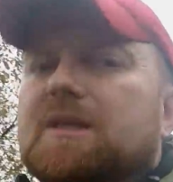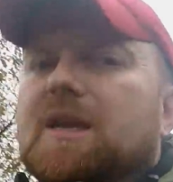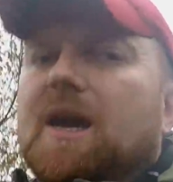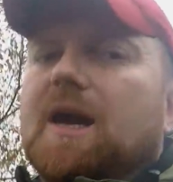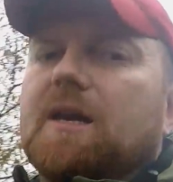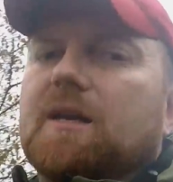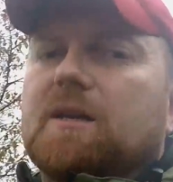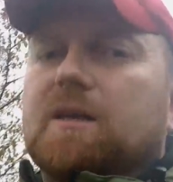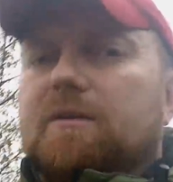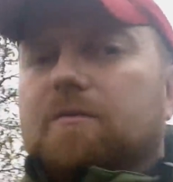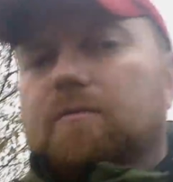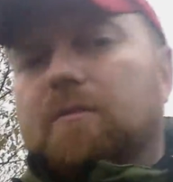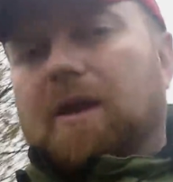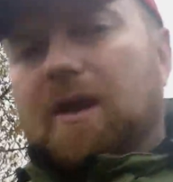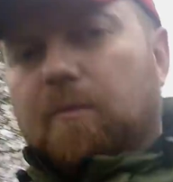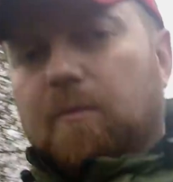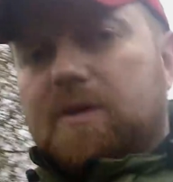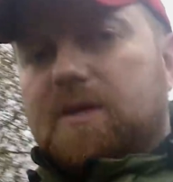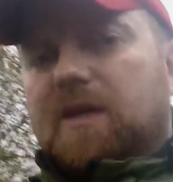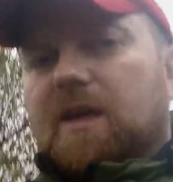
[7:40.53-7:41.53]
kind of
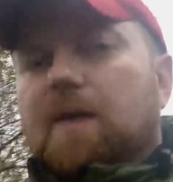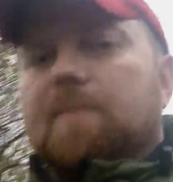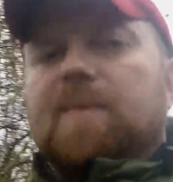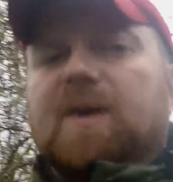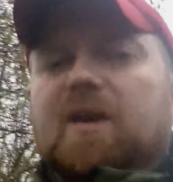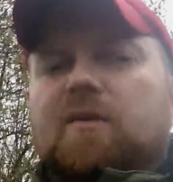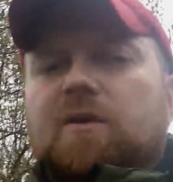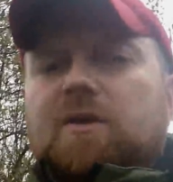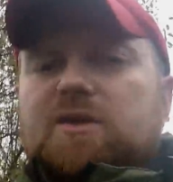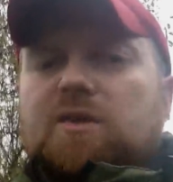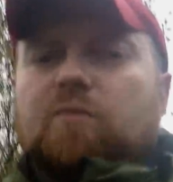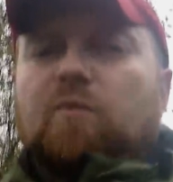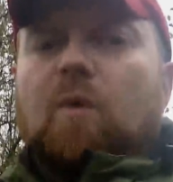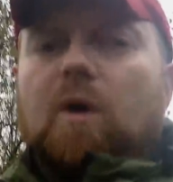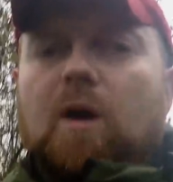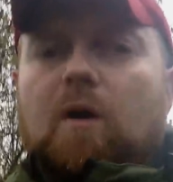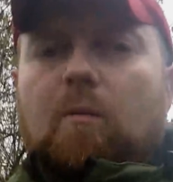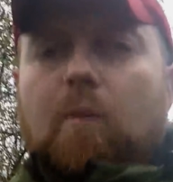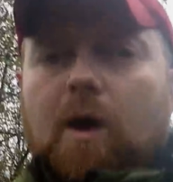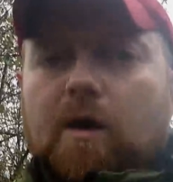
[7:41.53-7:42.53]
like when you get a big
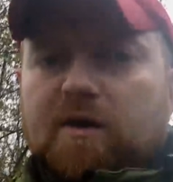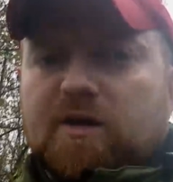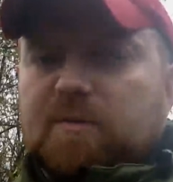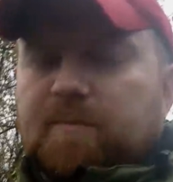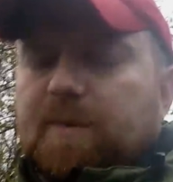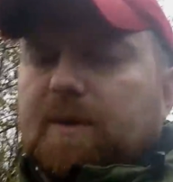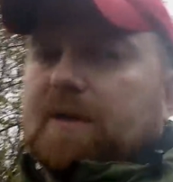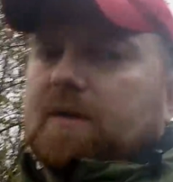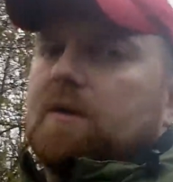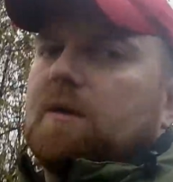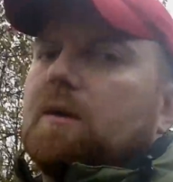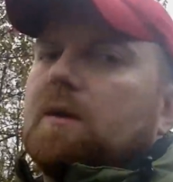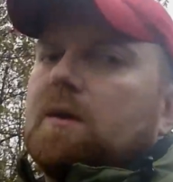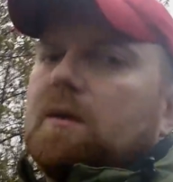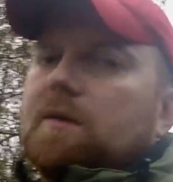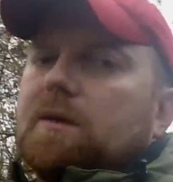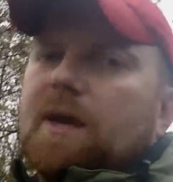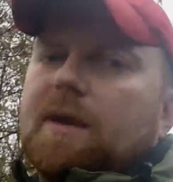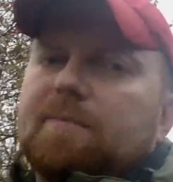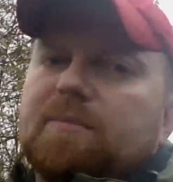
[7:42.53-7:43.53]
reservoir where it's been
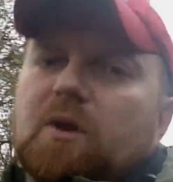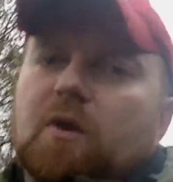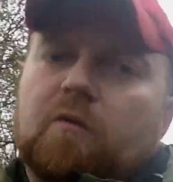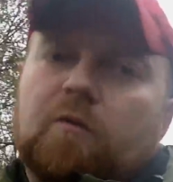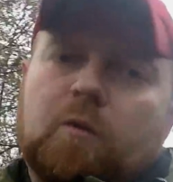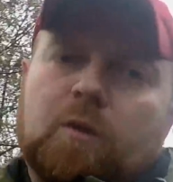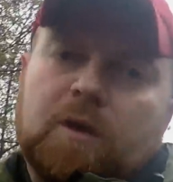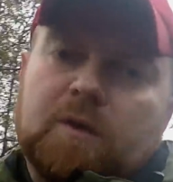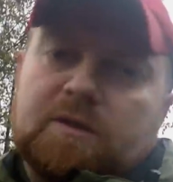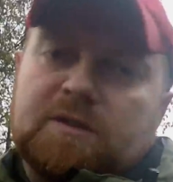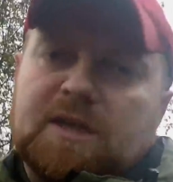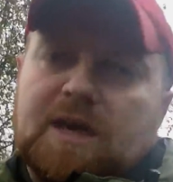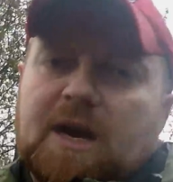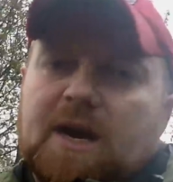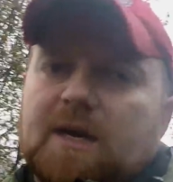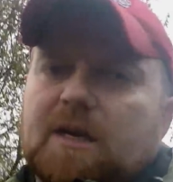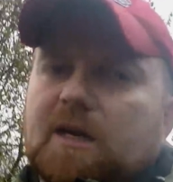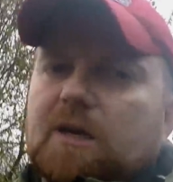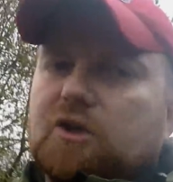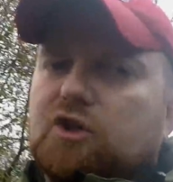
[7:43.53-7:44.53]
dammed off one
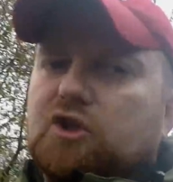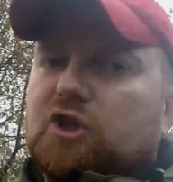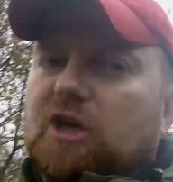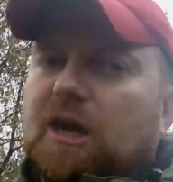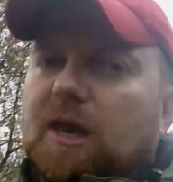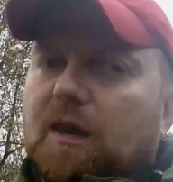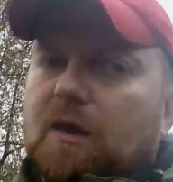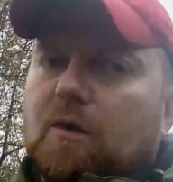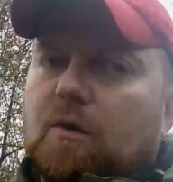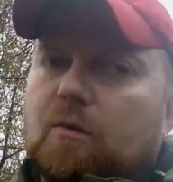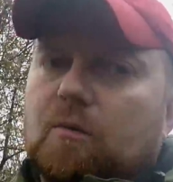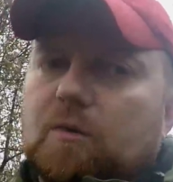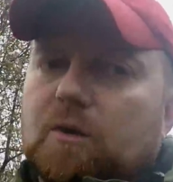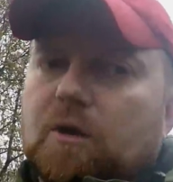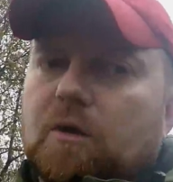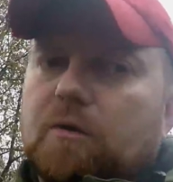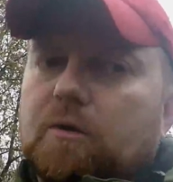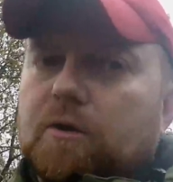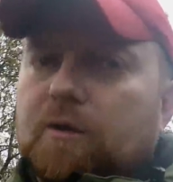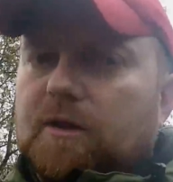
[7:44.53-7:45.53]
side and shallowed
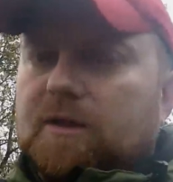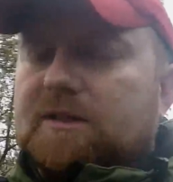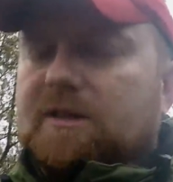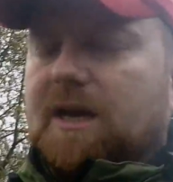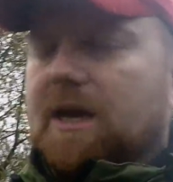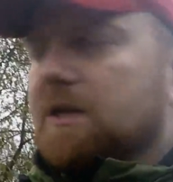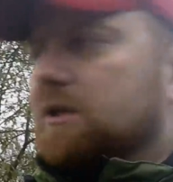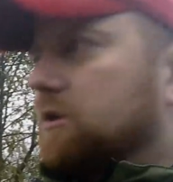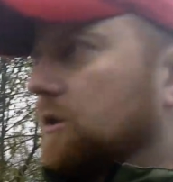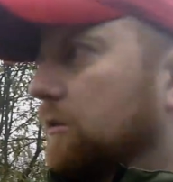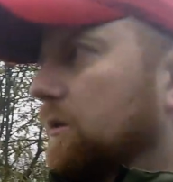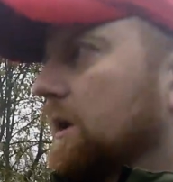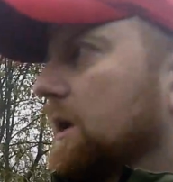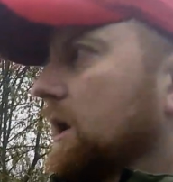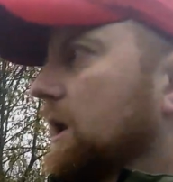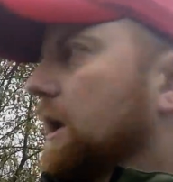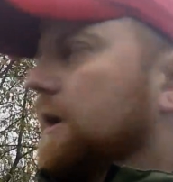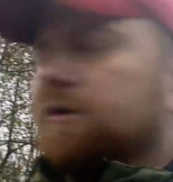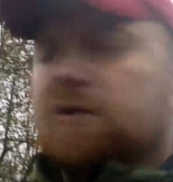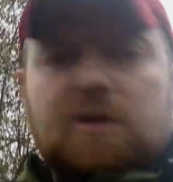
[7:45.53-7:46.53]
on the other side. So
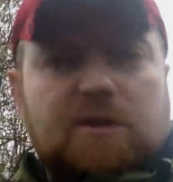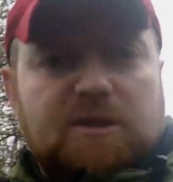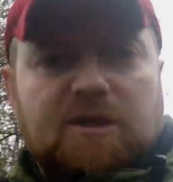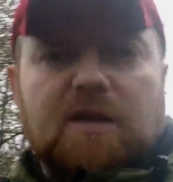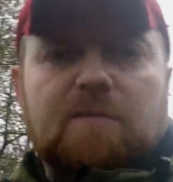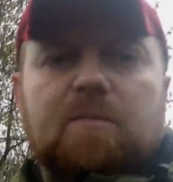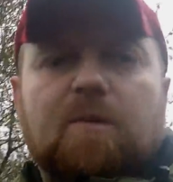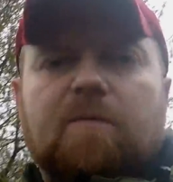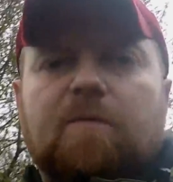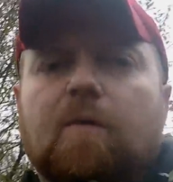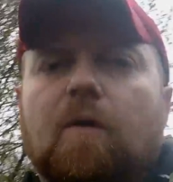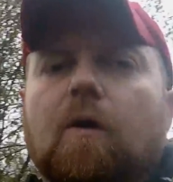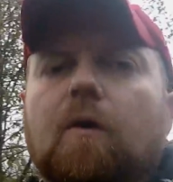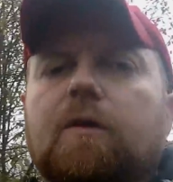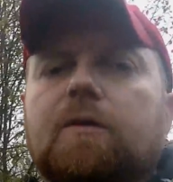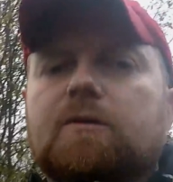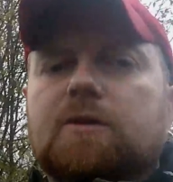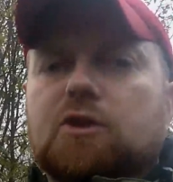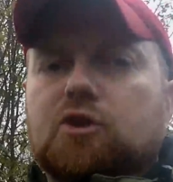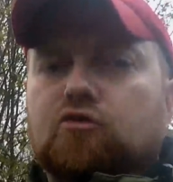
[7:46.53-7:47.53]
as you've seen before,
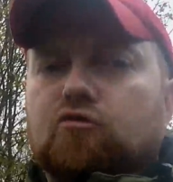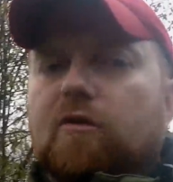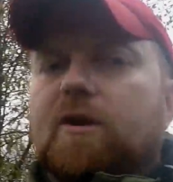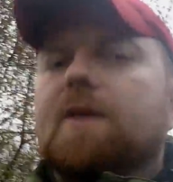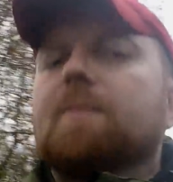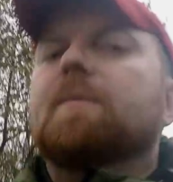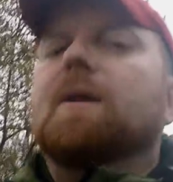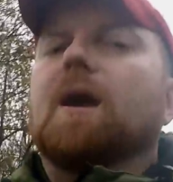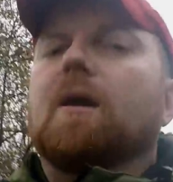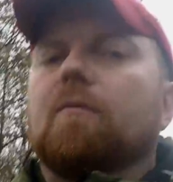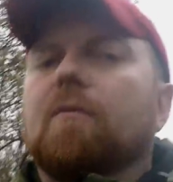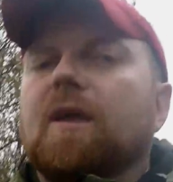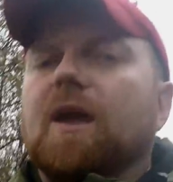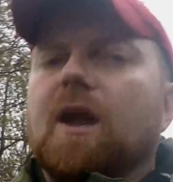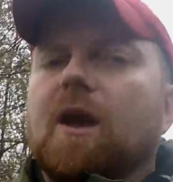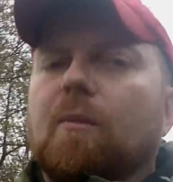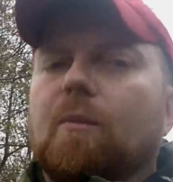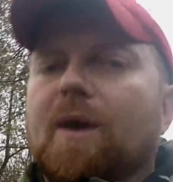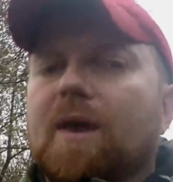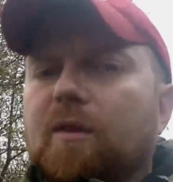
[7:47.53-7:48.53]
there's a stream down
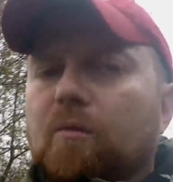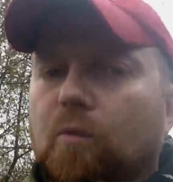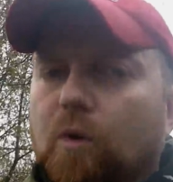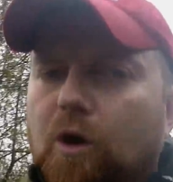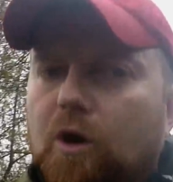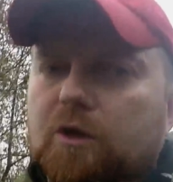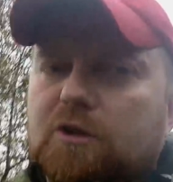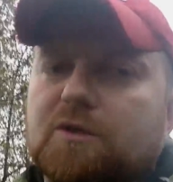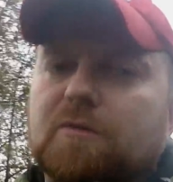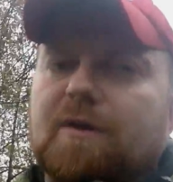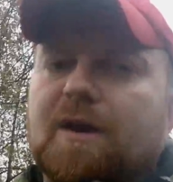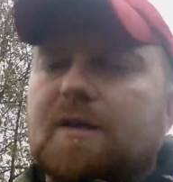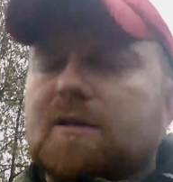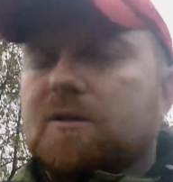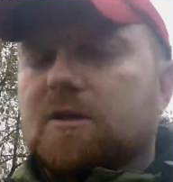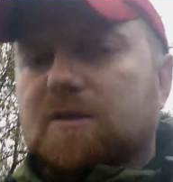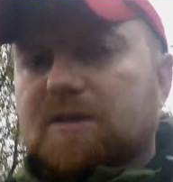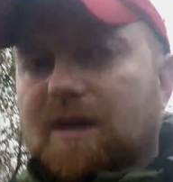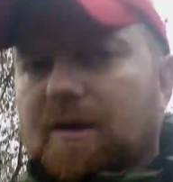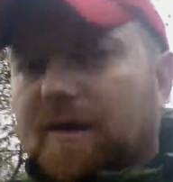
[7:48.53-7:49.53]
there where the water
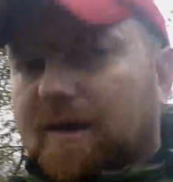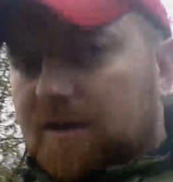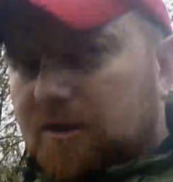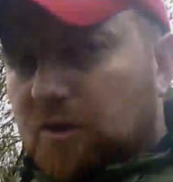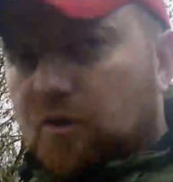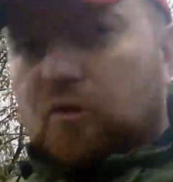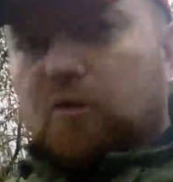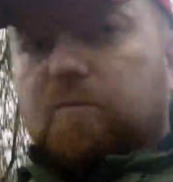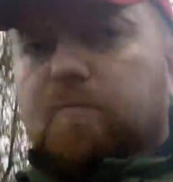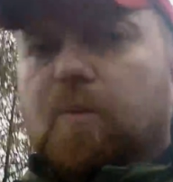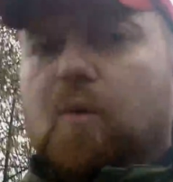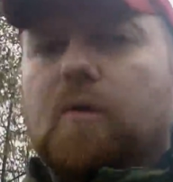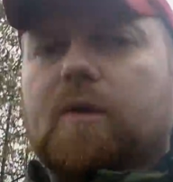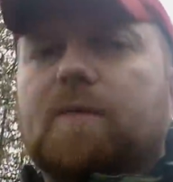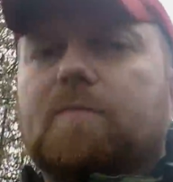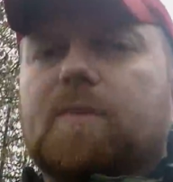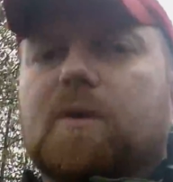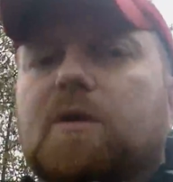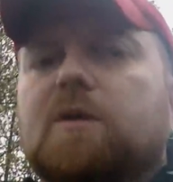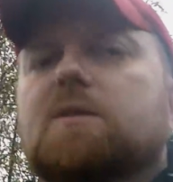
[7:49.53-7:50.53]
enters. Now that's a good
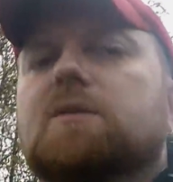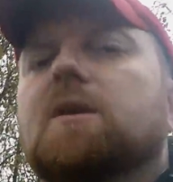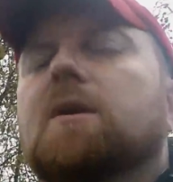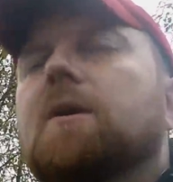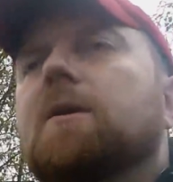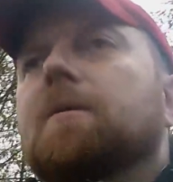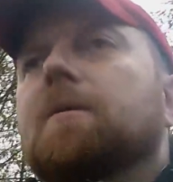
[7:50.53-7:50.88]
point, because